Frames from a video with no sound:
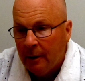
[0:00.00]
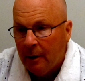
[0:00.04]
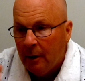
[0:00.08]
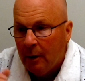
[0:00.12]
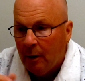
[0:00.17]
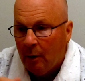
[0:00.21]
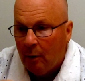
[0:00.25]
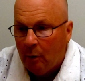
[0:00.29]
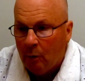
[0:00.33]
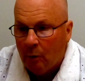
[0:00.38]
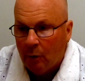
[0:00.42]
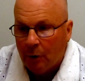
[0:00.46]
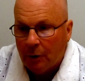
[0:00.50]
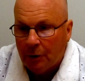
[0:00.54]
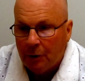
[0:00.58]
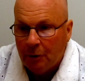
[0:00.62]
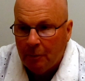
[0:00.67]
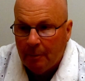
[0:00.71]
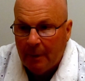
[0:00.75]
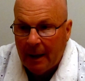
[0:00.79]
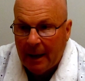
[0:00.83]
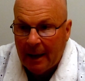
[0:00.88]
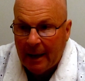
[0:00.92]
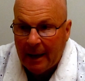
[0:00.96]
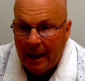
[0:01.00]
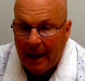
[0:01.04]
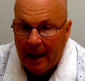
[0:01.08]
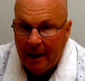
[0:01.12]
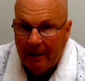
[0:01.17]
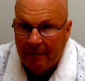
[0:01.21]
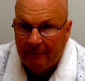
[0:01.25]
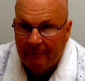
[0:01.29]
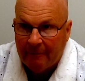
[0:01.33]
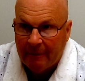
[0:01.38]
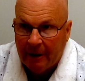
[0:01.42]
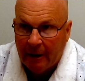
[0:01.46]
or you may have
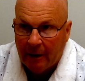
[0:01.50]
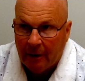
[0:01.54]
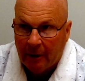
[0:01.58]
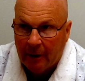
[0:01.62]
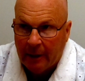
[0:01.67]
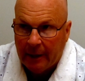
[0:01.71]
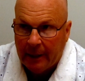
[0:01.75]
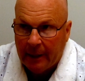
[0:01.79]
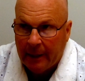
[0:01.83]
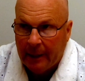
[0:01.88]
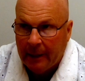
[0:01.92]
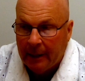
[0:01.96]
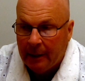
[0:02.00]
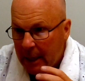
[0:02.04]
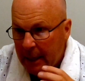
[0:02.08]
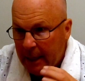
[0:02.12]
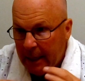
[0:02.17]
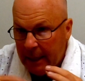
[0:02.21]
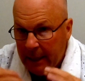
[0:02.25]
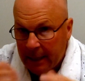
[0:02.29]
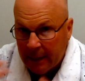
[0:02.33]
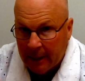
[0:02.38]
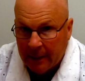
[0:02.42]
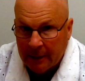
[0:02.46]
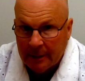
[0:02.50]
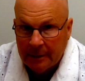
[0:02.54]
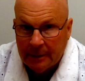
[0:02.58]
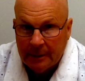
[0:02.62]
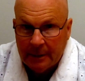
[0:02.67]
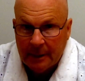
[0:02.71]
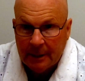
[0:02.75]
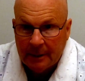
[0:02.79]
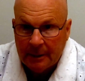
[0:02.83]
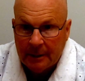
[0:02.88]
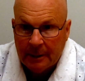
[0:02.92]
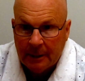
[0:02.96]
very
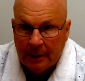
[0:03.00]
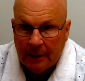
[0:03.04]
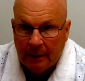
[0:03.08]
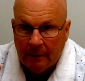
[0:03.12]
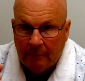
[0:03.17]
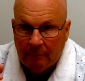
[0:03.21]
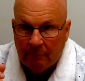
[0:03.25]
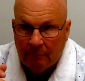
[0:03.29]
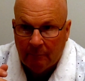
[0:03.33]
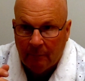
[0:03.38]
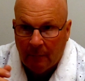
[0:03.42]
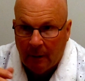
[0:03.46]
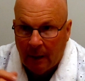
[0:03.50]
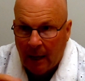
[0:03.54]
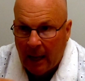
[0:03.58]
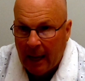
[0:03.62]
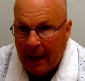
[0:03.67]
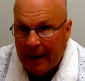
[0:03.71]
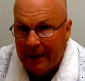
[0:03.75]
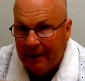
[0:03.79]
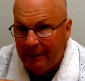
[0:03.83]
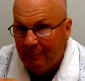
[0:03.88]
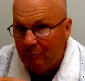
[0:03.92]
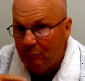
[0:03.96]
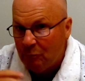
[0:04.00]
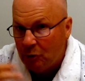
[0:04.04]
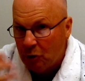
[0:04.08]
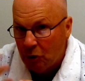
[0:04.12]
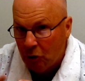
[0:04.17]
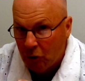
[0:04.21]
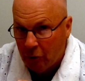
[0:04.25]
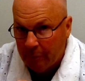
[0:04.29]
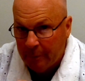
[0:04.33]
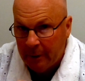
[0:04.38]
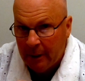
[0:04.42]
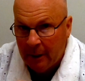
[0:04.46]
inconsistent, light,
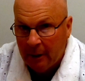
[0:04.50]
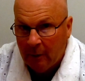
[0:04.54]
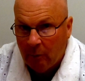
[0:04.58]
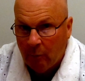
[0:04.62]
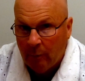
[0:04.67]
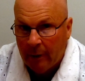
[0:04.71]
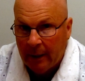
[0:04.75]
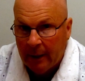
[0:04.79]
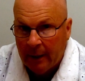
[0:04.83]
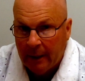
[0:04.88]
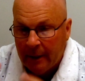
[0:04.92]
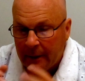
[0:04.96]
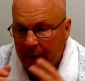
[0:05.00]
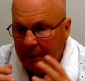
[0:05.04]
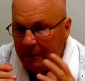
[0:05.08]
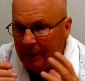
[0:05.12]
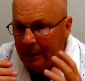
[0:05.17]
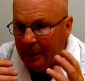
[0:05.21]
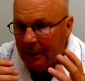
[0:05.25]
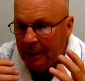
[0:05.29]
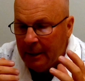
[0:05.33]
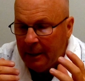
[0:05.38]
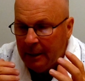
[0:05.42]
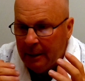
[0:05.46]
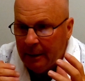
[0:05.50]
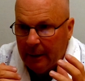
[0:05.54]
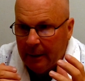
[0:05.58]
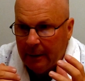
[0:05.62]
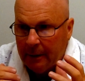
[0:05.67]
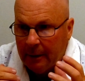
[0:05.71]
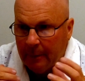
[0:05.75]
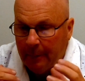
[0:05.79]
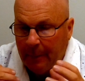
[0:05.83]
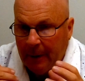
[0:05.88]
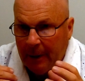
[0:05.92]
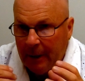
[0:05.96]
turbulent wind,
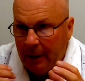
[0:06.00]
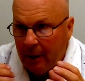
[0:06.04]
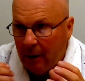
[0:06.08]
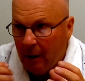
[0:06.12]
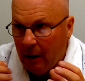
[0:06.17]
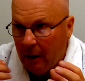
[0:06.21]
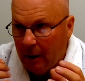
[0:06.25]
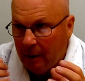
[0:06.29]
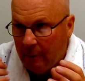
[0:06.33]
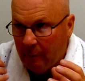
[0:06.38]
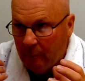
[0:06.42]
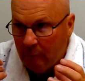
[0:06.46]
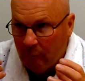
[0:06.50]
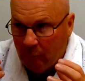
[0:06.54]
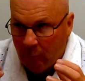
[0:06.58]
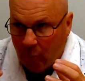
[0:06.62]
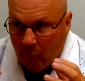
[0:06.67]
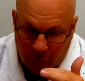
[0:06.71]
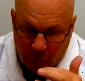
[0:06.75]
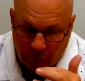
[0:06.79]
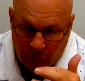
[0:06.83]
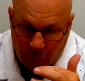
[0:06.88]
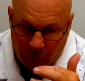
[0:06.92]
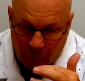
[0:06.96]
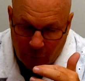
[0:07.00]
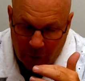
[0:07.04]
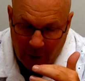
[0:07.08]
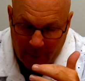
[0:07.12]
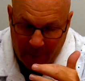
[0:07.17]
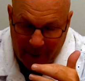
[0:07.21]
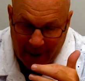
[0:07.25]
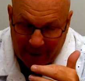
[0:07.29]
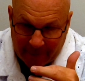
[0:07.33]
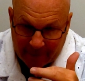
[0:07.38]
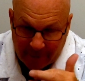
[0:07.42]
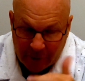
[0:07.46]
depending on the
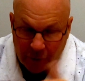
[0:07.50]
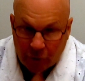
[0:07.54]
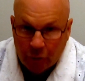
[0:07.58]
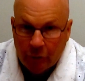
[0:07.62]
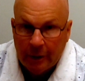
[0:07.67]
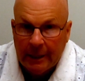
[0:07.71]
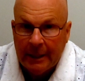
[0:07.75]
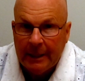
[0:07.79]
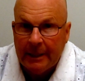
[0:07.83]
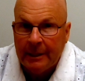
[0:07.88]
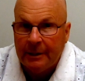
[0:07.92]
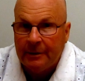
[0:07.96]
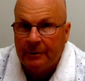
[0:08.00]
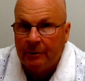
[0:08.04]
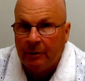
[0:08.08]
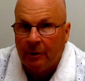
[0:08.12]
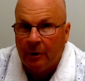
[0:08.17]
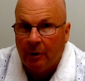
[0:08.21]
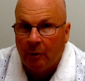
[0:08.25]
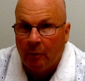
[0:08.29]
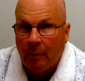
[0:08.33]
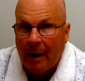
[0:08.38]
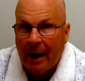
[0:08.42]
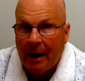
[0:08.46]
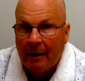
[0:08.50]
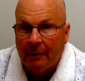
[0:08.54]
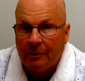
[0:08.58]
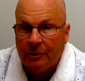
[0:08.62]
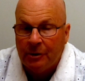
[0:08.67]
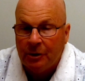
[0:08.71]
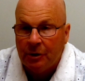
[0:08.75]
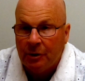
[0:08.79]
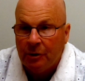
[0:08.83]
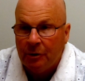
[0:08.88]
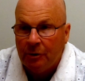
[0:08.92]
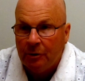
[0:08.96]
amount of trees are around
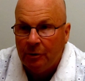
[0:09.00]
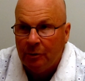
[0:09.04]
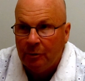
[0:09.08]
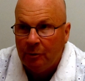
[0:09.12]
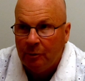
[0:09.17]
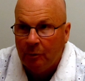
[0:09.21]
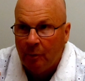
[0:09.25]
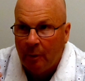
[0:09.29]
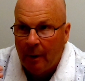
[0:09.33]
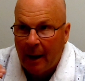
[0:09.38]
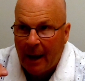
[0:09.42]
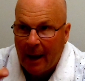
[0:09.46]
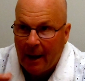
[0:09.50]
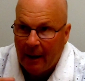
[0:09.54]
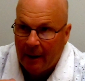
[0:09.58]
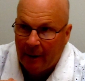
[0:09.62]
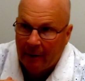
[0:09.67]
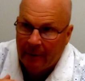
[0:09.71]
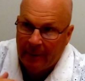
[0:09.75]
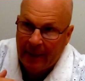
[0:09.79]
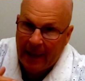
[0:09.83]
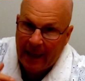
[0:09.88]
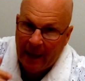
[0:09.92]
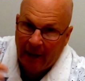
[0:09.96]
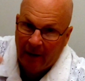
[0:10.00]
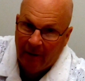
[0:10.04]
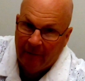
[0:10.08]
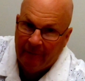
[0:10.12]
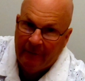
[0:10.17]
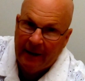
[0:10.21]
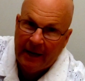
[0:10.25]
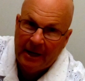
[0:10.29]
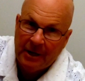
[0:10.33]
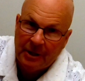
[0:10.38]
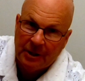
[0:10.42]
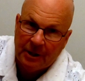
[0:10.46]
you, how the
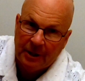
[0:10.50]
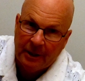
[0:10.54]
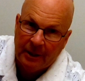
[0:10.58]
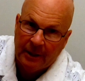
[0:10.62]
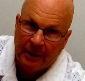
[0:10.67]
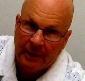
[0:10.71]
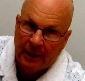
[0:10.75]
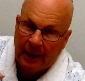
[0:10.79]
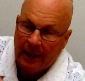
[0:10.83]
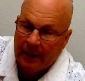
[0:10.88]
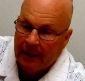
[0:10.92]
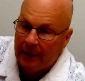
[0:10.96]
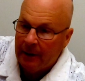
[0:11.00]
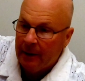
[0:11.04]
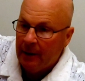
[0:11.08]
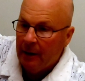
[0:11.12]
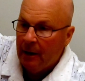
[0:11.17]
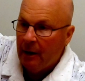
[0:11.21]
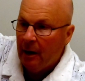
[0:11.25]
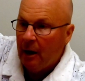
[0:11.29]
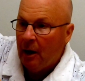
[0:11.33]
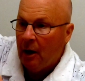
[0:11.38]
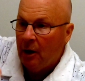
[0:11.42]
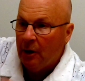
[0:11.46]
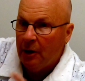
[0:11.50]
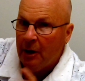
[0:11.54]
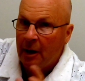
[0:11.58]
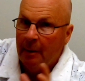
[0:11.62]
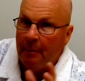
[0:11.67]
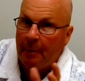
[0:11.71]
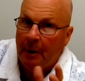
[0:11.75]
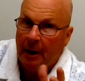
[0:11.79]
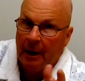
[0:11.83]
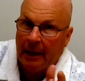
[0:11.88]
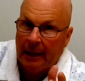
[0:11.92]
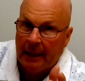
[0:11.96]
elevation, like are you up
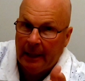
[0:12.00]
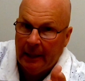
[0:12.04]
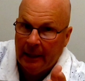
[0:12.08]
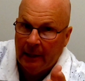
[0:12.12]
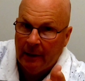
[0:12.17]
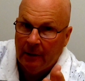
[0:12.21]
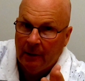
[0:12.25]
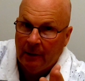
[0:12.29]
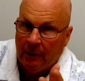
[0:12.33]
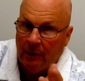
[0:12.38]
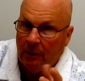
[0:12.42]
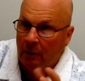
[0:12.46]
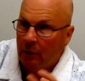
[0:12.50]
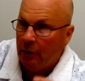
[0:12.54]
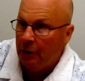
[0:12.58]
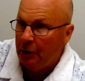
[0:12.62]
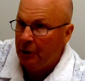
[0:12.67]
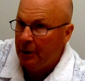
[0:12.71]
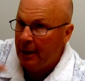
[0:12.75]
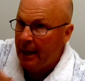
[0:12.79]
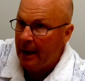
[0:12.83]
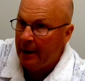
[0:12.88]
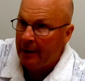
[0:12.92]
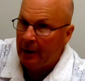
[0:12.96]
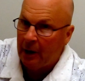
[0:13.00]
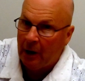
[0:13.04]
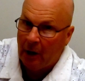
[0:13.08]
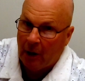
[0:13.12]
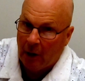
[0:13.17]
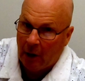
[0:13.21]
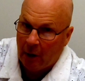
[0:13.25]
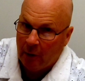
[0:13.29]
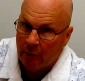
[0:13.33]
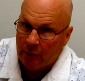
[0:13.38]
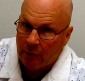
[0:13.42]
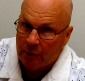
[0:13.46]
on a hill, or are you down in a
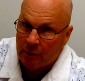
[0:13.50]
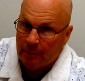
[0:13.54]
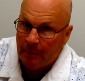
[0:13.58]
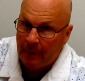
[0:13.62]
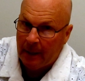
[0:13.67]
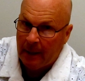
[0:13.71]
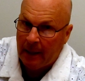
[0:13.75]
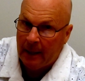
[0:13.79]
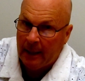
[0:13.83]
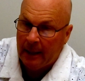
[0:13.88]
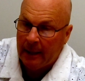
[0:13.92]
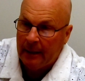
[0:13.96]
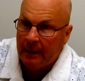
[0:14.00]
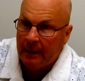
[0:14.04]
low spot?